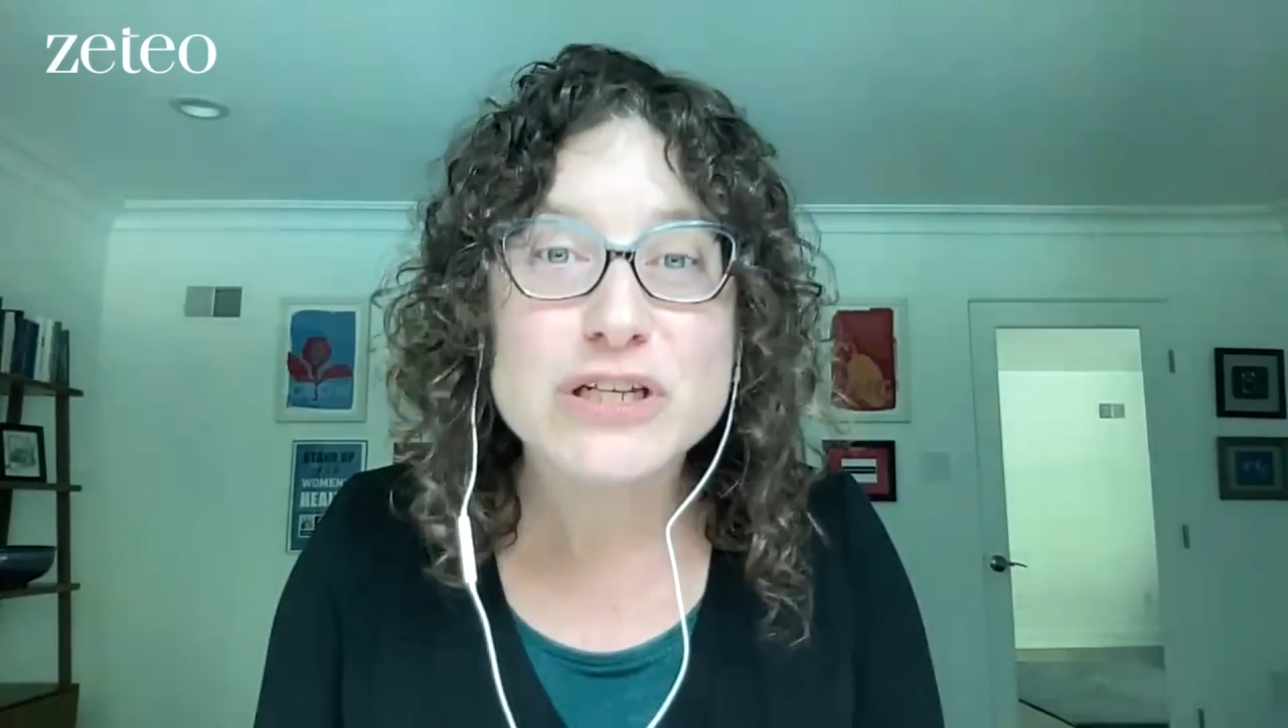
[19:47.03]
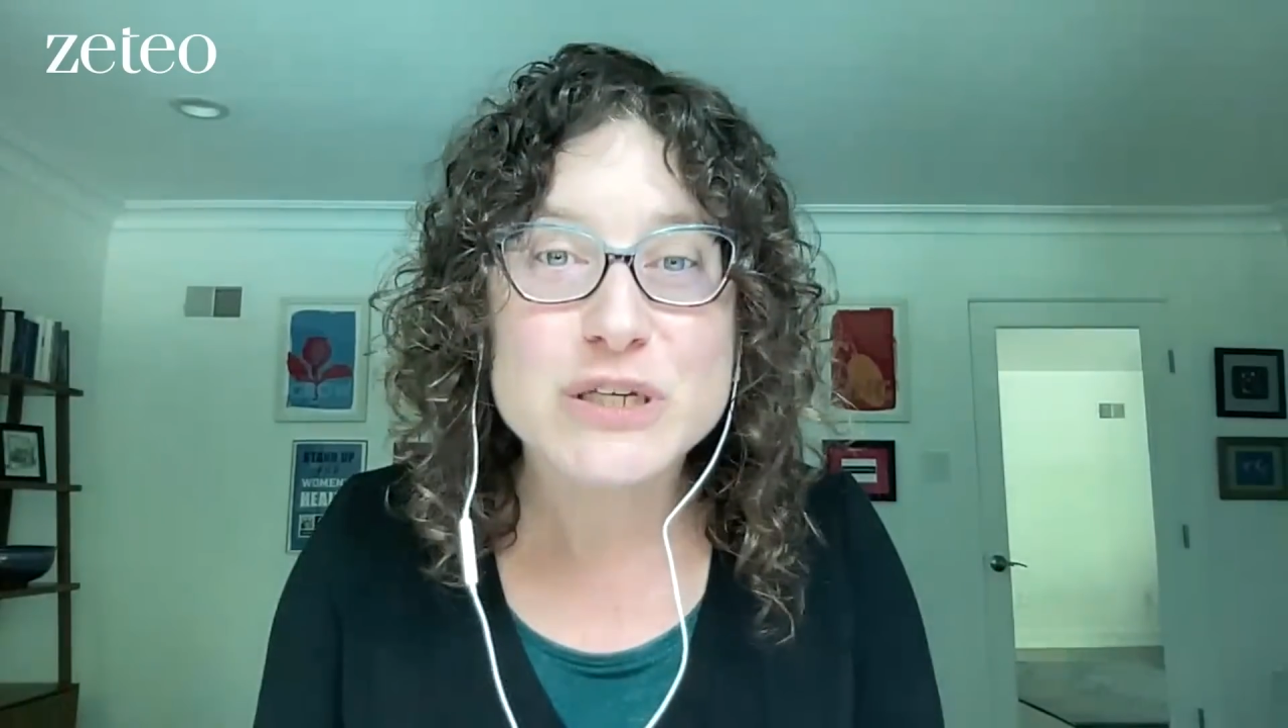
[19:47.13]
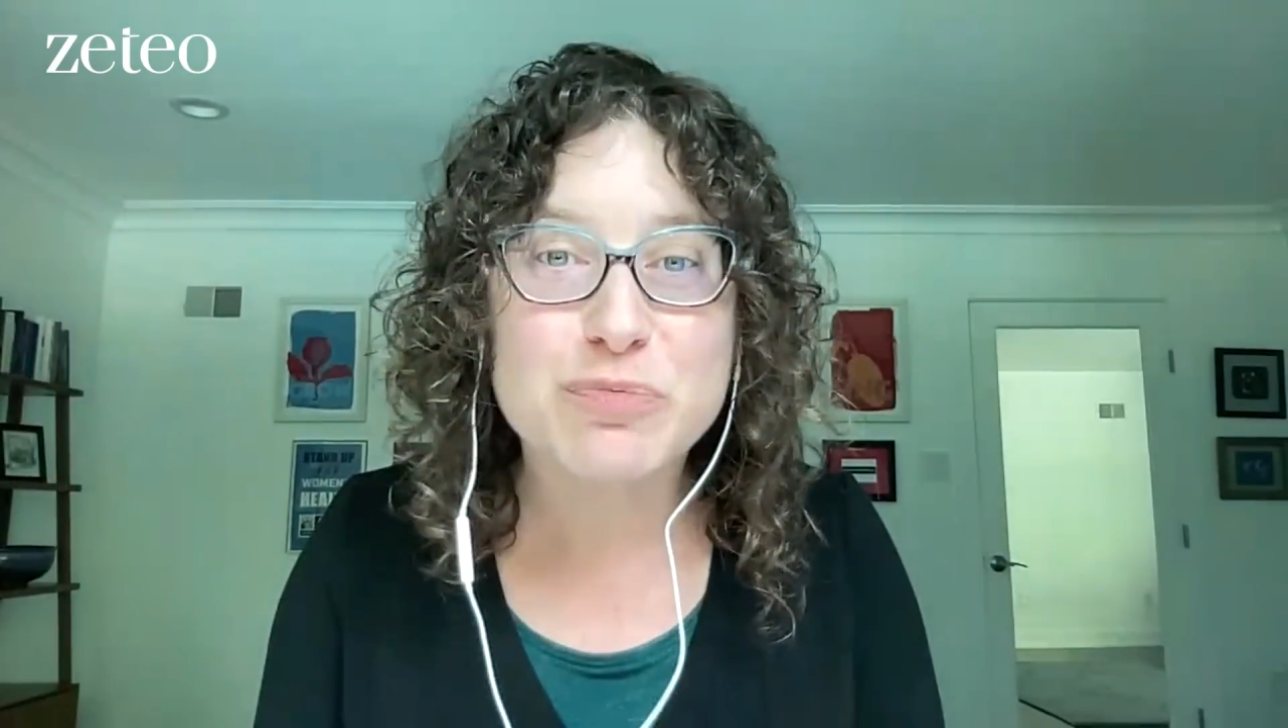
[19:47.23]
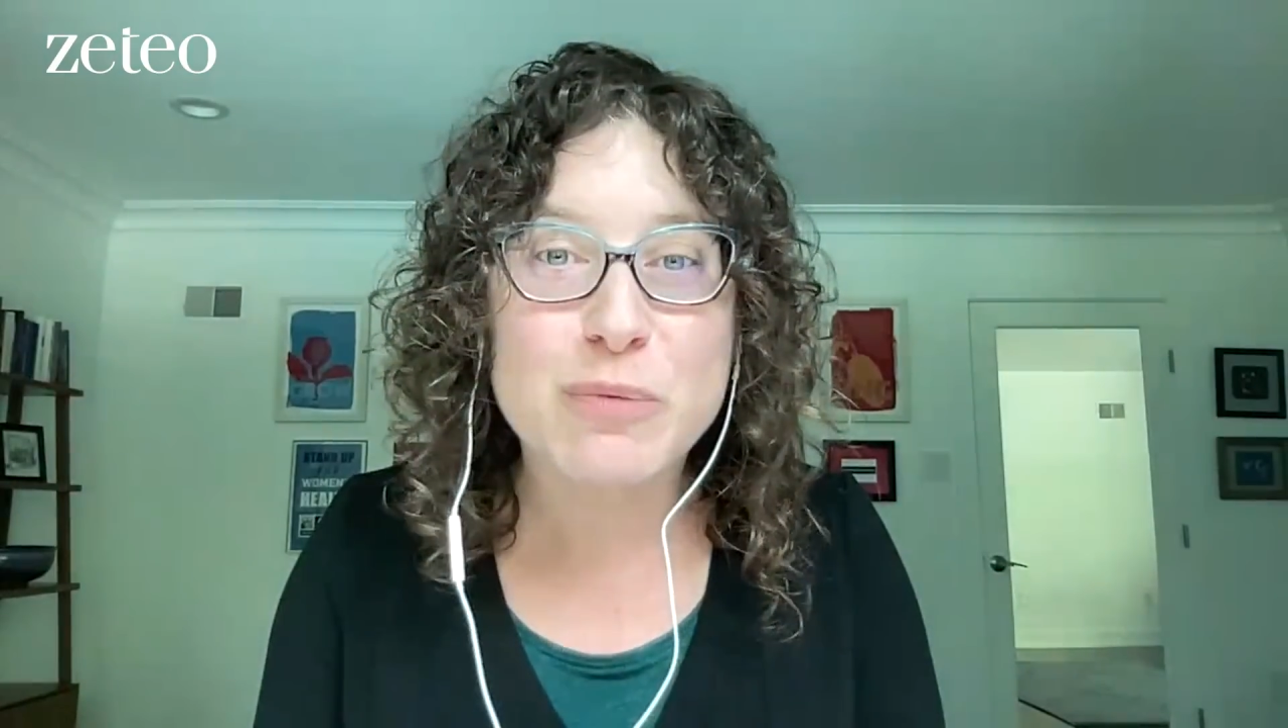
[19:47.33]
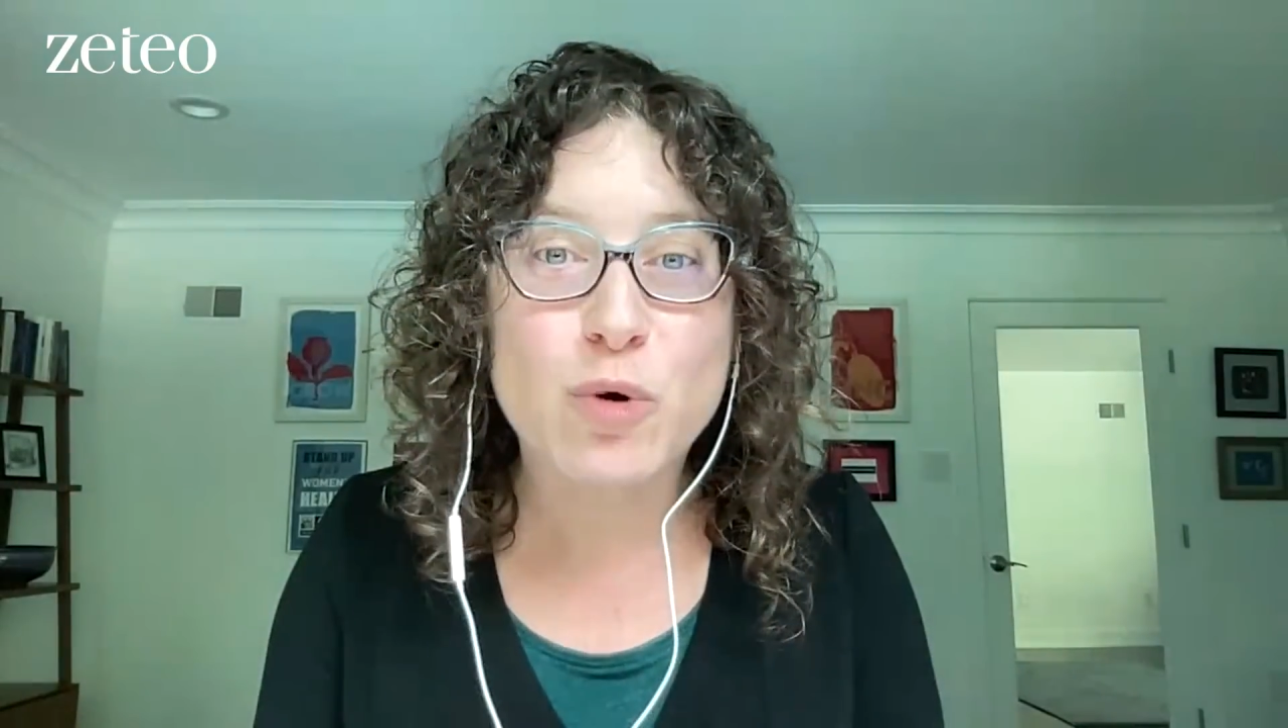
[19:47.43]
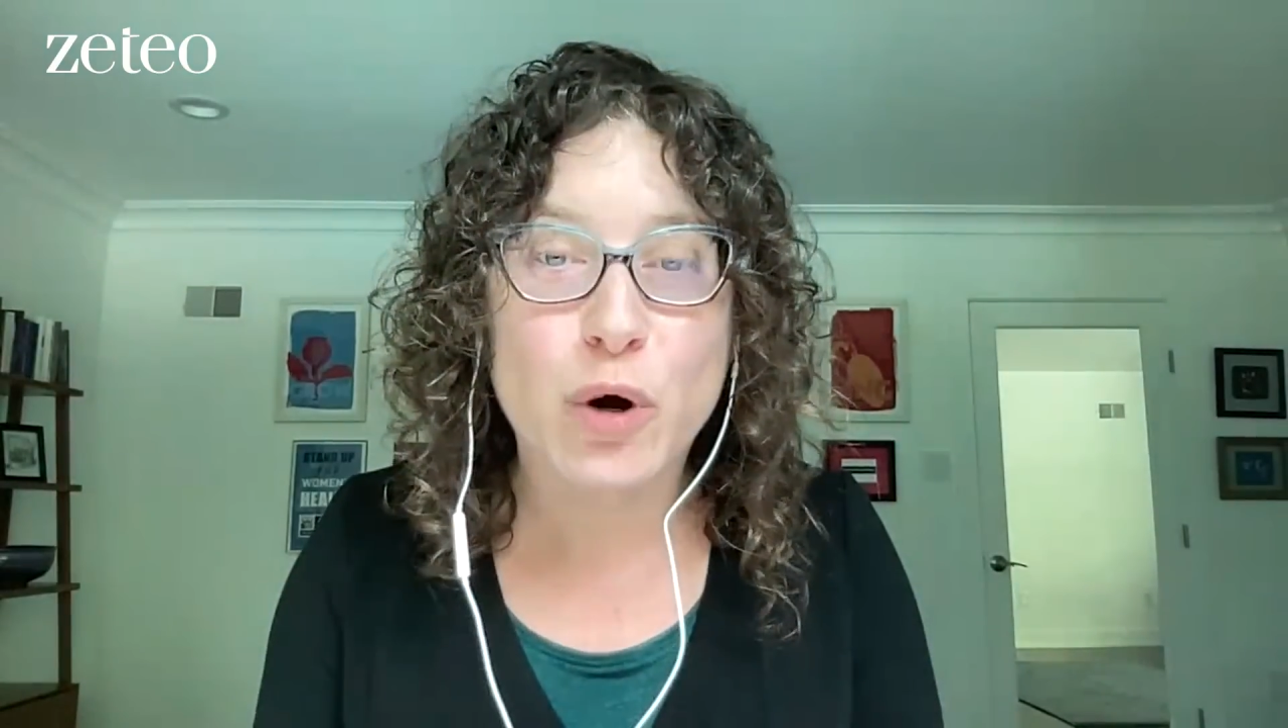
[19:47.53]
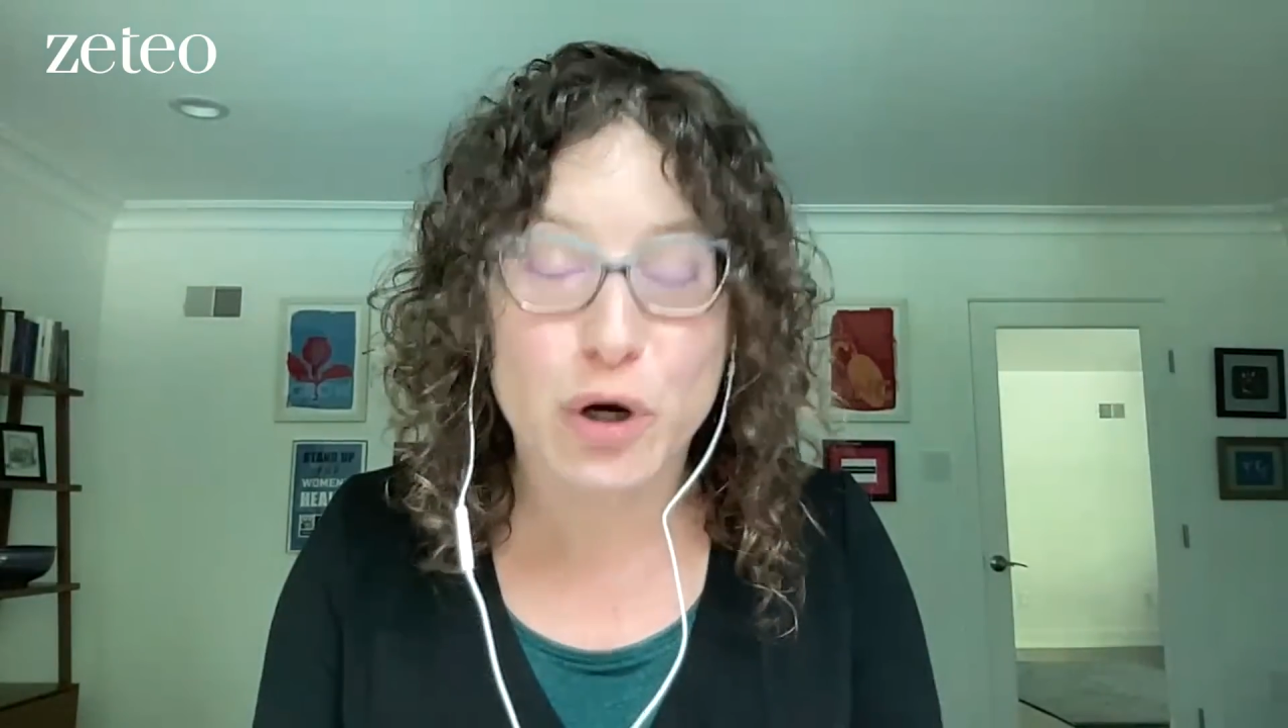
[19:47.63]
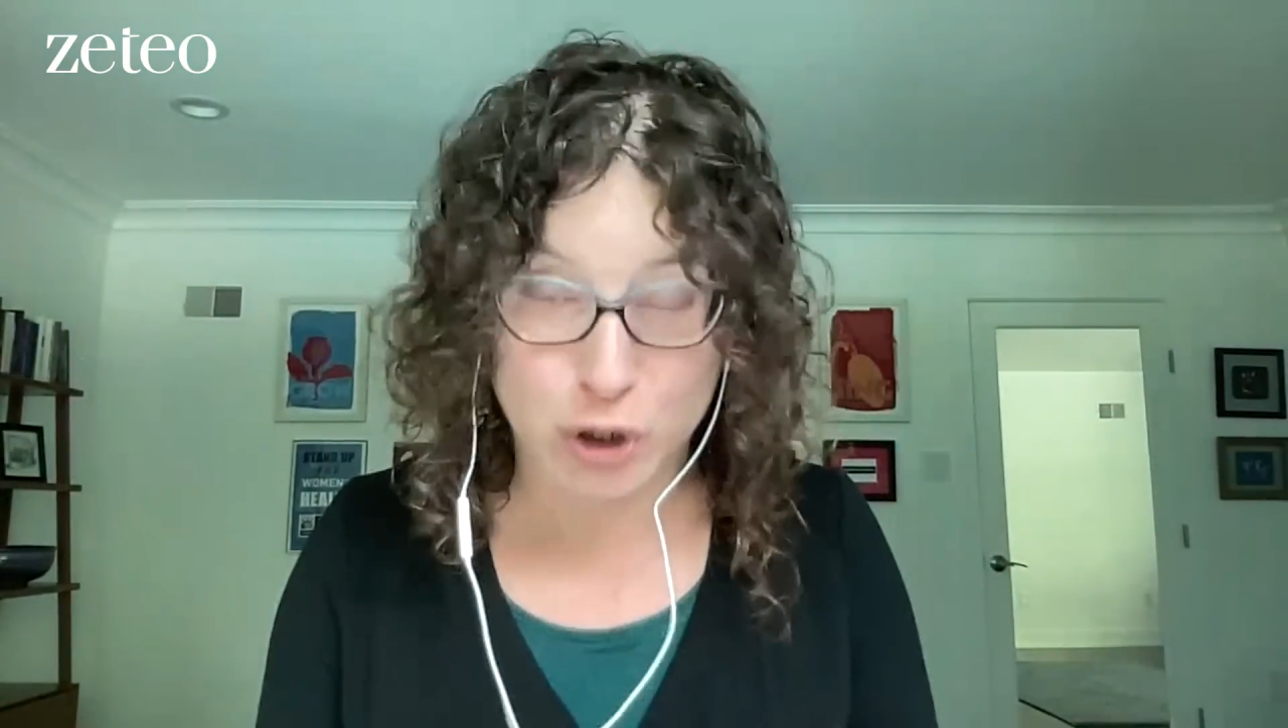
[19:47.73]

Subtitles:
the Supreme Court